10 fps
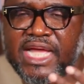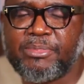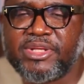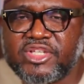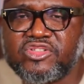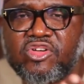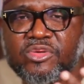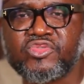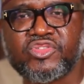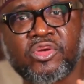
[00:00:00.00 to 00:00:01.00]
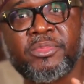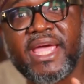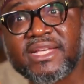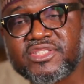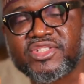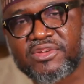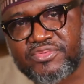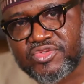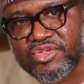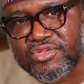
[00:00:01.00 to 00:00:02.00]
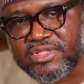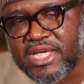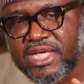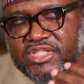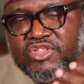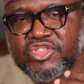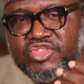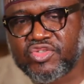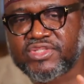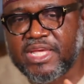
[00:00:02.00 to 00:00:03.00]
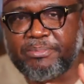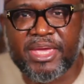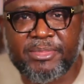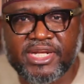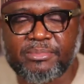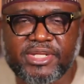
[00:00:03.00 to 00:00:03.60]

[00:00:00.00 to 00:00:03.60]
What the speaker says: the application comes with some extra features. It's not just a payment